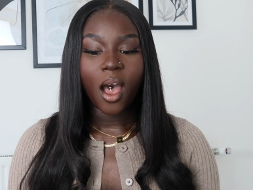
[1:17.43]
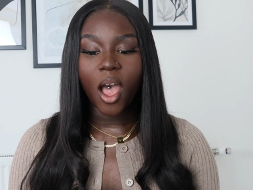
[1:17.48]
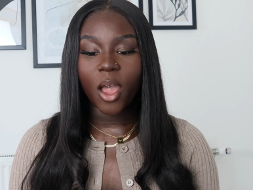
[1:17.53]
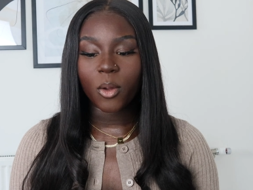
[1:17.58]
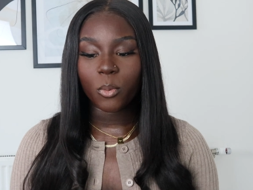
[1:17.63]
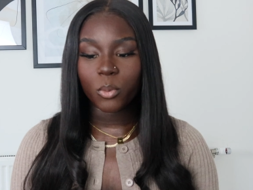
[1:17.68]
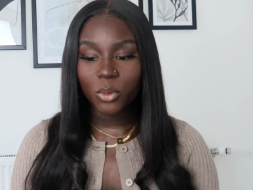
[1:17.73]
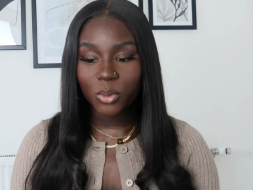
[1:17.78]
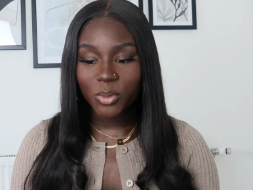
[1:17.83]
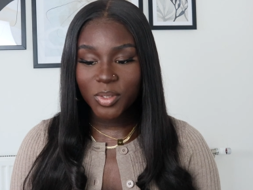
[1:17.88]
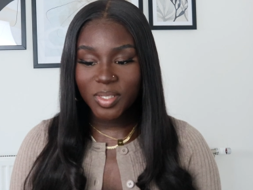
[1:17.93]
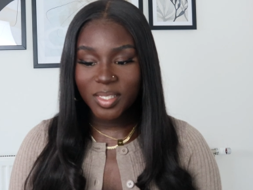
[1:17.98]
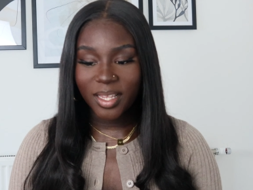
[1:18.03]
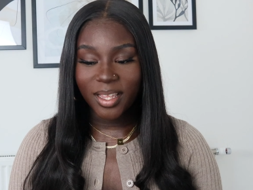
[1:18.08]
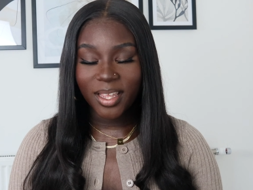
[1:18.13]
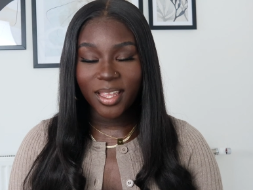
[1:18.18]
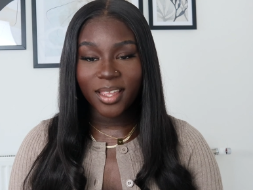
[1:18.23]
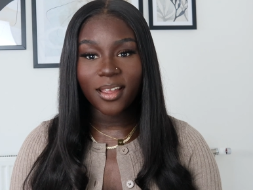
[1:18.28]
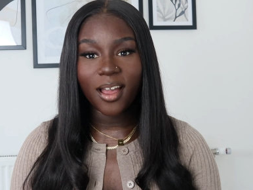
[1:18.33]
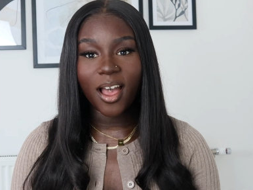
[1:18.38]
I will
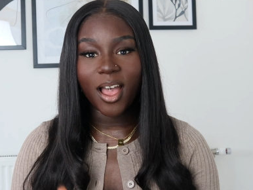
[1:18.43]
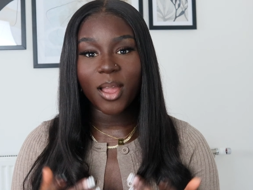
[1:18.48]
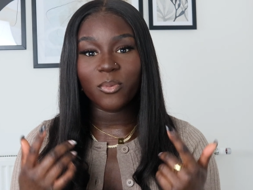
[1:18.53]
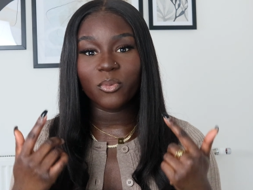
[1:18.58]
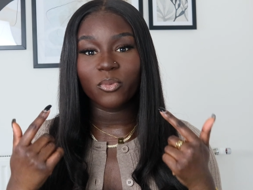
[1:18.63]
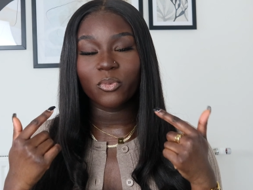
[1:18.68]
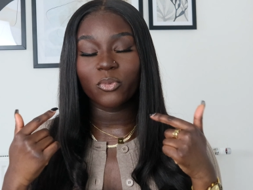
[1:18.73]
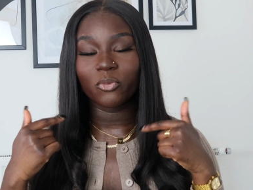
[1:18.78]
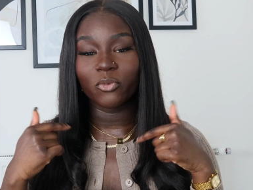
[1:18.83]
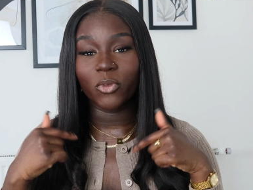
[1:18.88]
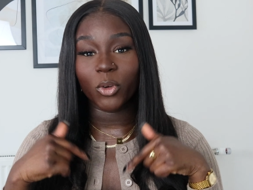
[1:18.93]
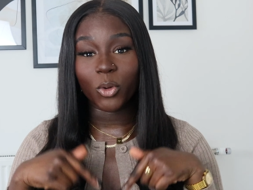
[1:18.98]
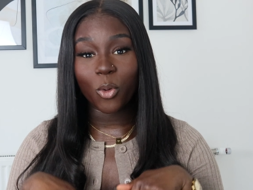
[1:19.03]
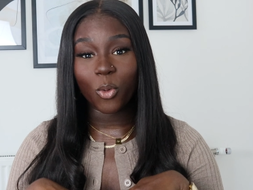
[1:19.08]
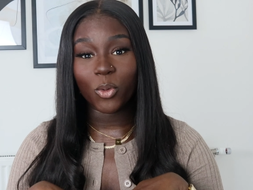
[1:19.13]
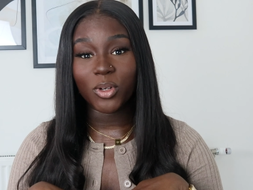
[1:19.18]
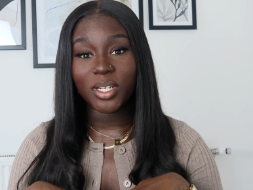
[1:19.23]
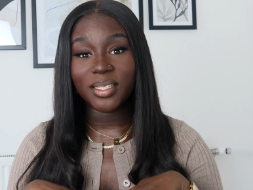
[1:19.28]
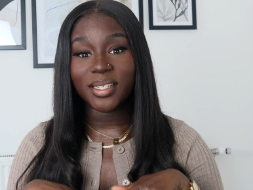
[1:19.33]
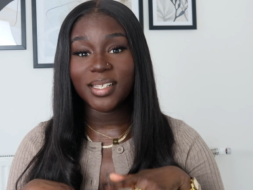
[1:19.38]
say I'm
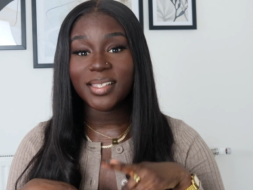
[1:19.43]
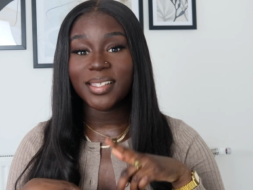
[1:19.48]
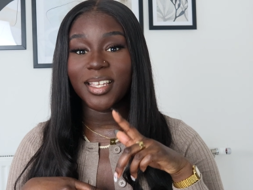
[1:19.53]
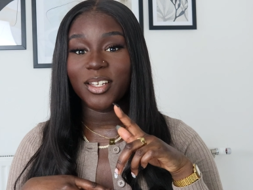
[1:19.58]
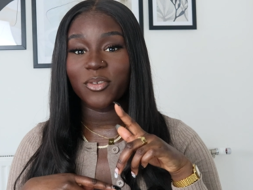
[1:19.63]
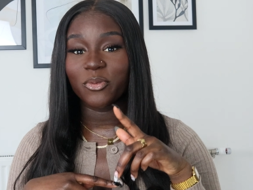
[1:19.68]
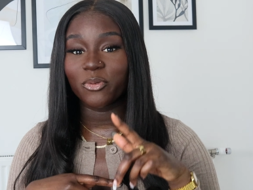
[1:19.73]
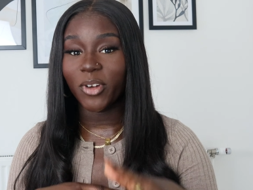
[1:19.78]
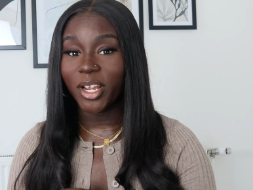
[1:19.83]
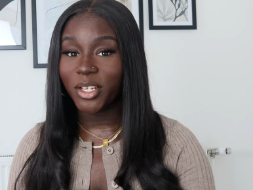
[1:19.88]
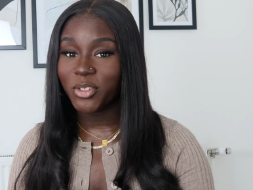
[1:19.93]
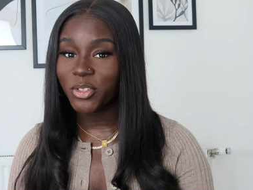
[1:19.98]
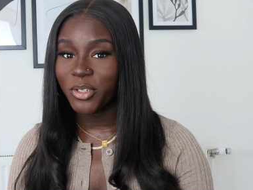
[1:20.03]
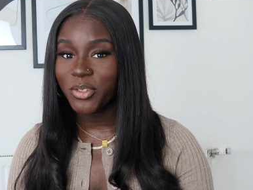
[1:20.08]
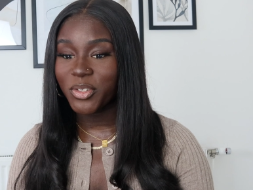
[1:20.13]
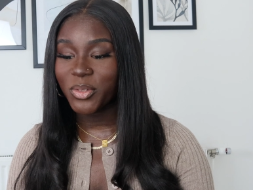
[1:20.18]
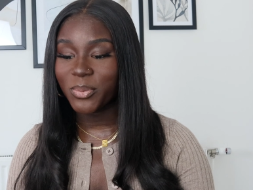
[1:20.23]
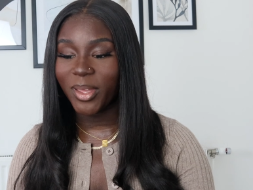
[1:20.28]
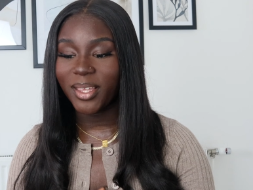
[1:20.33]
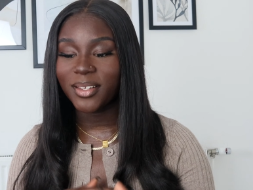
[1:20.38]
recording this in
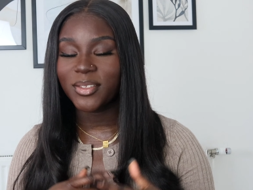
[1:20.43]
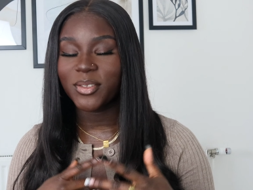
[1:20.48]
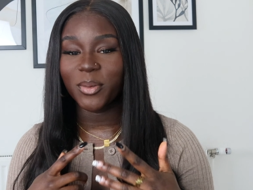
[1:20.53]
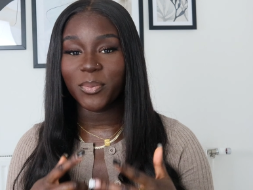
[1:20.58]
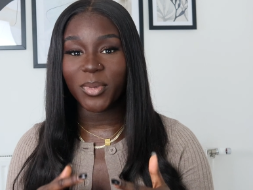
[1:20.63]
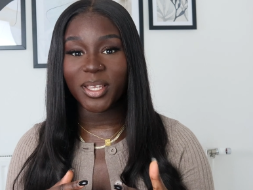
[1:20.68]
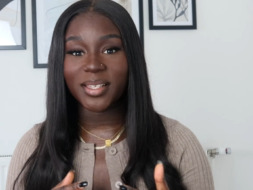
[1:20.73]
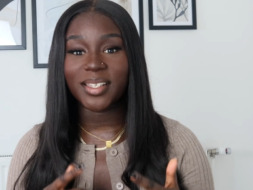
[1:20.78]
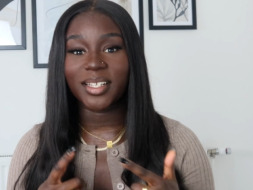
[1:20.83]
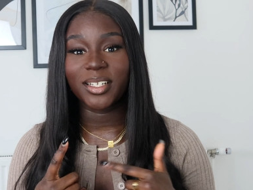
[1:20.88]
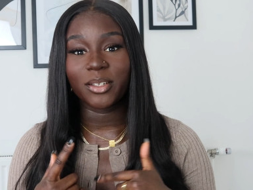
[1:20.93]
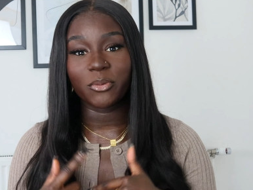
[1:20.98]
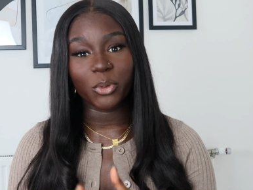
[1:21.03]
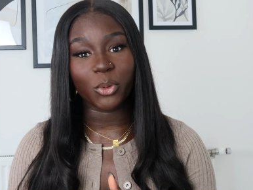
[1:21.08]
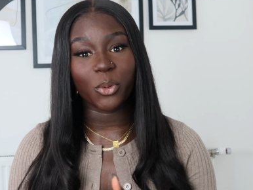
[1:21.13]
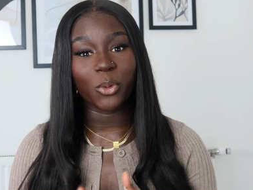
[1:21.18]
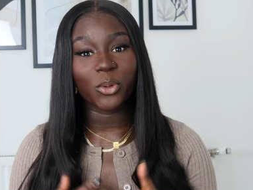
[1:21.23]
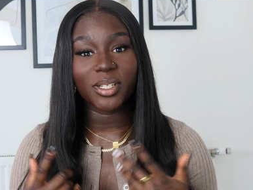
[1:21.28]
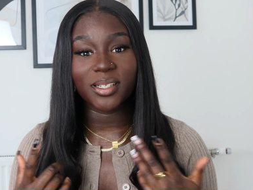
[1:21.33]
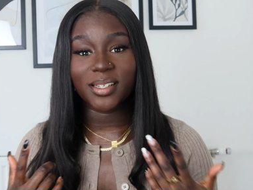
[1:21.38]
retrospect, so I'm basically
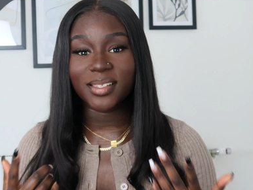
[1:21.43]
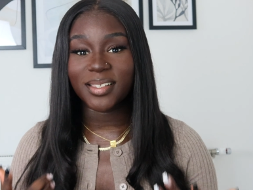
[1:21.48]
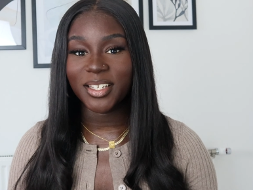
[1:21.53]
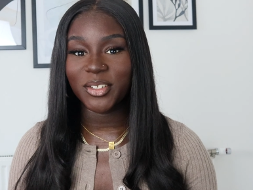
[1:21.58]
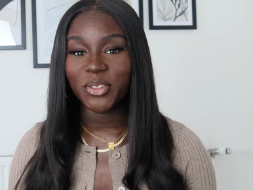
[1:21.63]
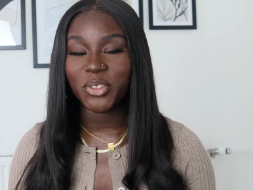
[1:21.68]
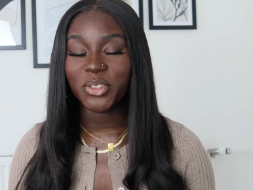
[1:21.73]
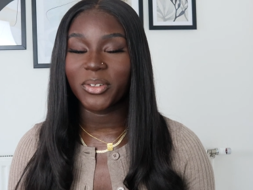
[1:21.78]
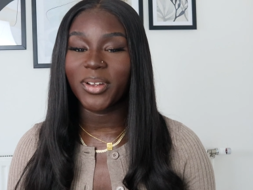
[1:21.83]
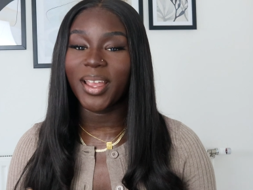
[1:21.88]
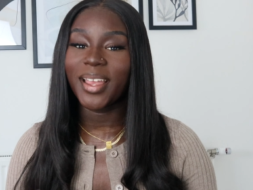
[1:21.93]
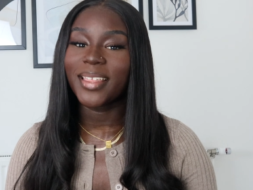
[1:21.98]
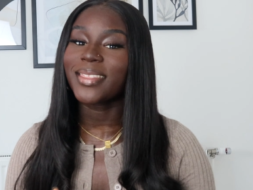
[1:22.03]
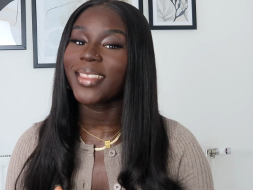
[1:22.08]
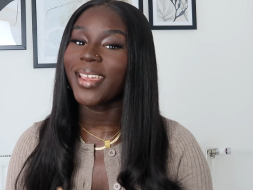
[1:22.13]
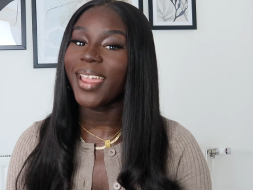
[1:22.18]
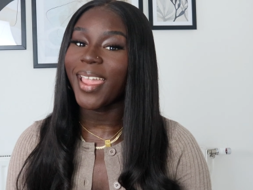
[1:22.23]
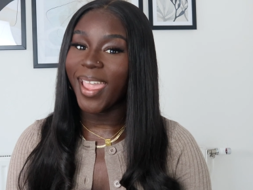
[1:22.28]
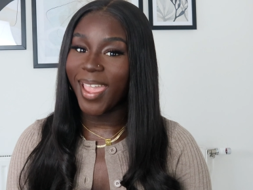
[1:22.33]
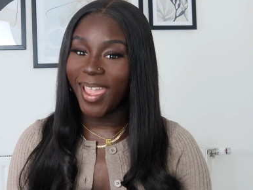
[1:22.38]
recording this intro at
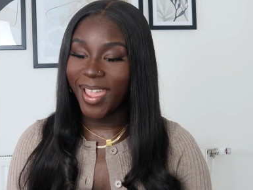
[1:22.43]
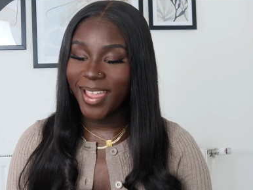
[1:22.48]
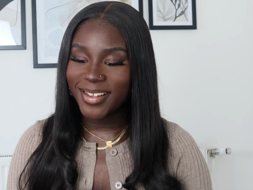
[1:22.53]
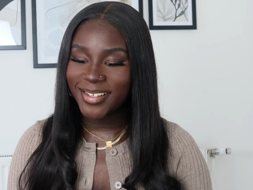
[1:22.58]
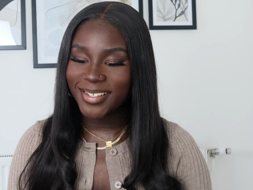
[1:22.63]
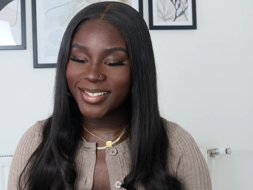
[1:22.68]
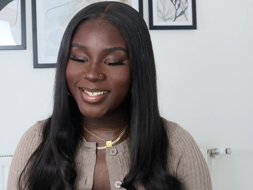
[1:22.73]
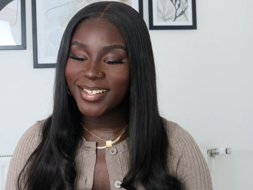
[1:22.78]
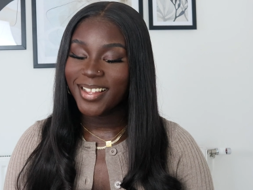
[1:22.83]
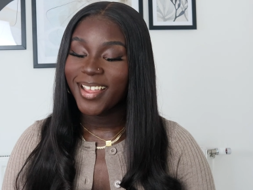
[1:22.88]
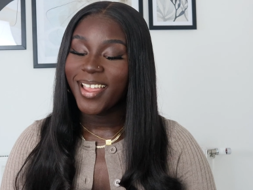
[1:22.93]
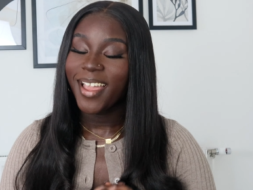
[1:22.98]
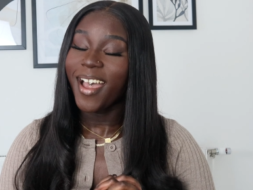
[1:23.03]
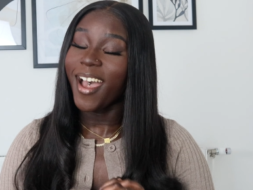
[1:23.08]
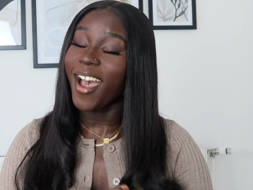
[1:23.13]
the end.